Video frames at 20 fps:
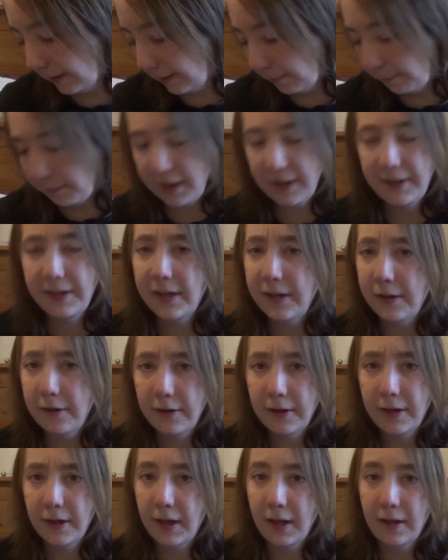But I think you
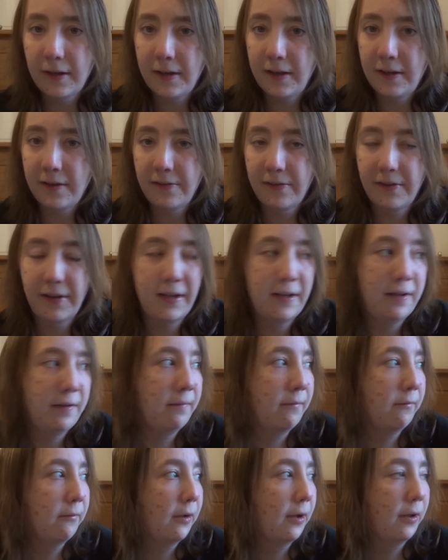can get these
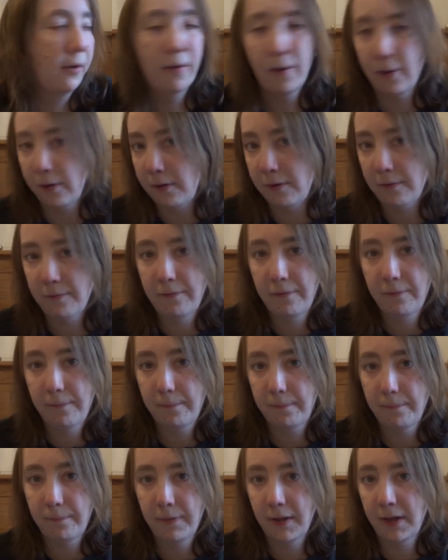in a lot of
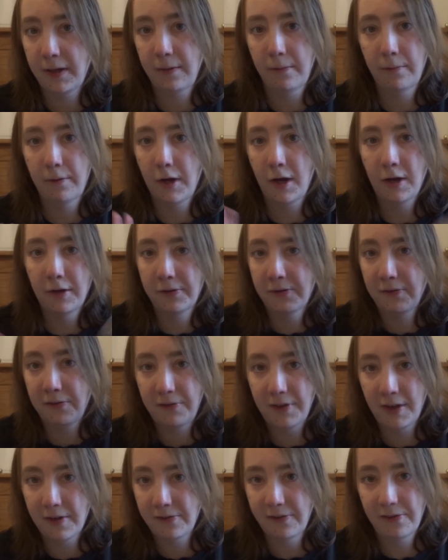like garden
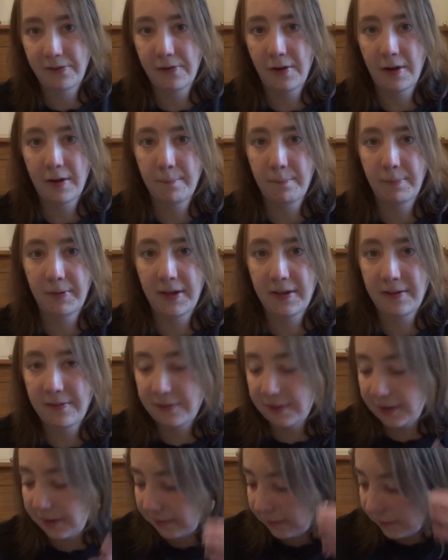centre type
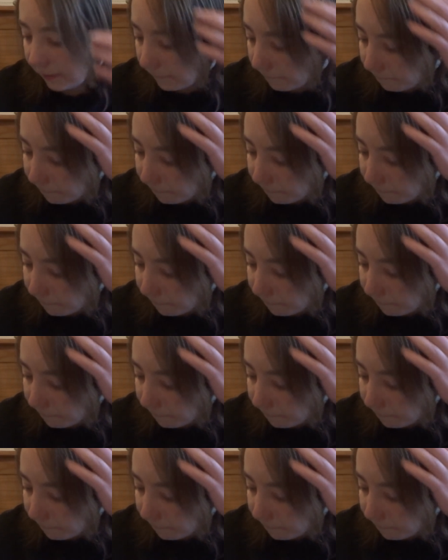places.